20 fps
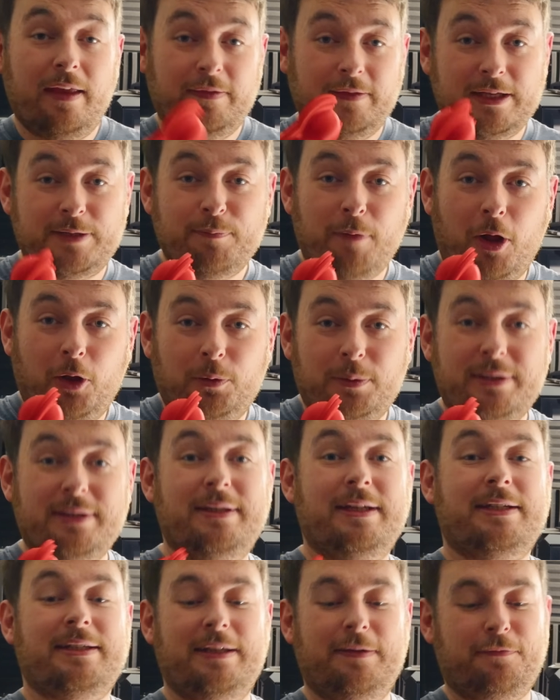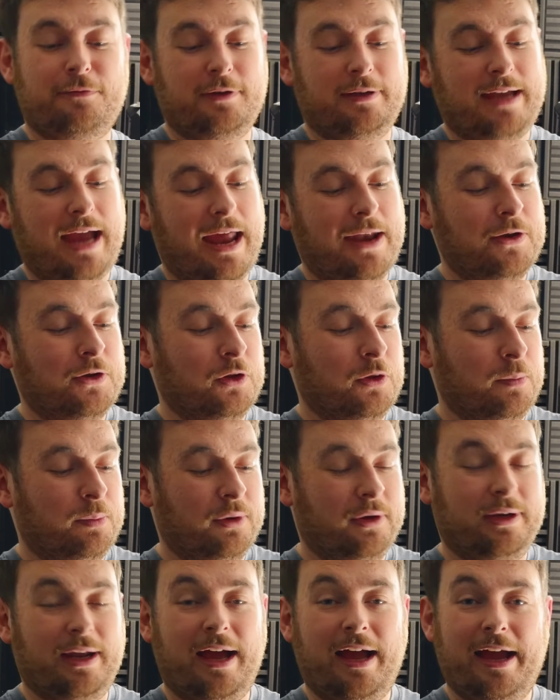This mold was initially for a candle,
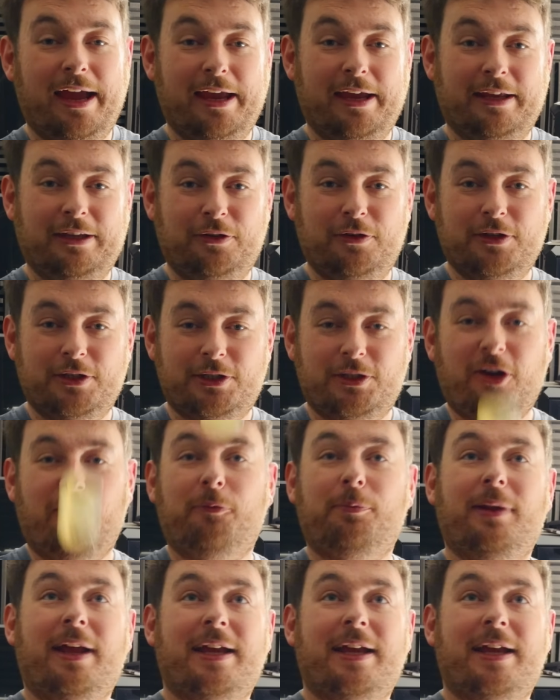but I used soft